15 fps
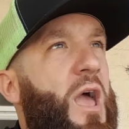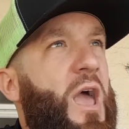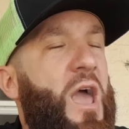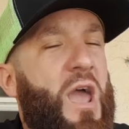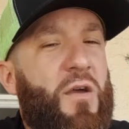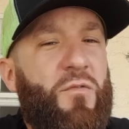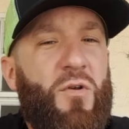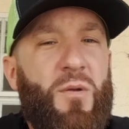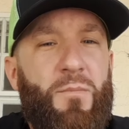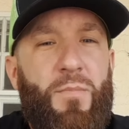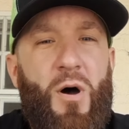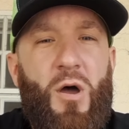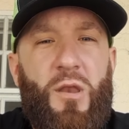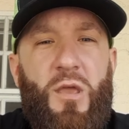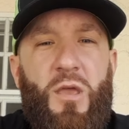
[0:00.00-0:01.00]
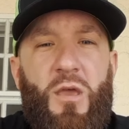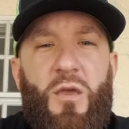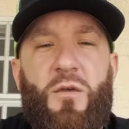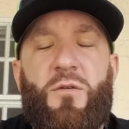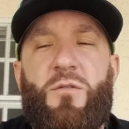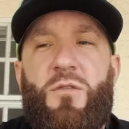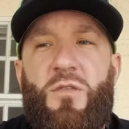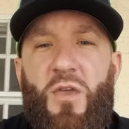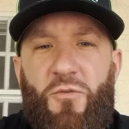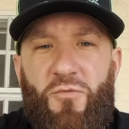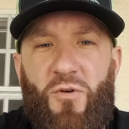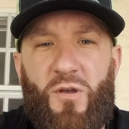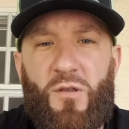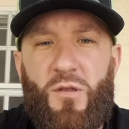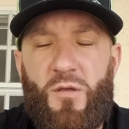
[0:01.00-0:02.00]
Everybody is
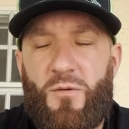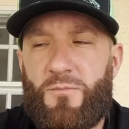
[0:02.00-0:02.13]
different.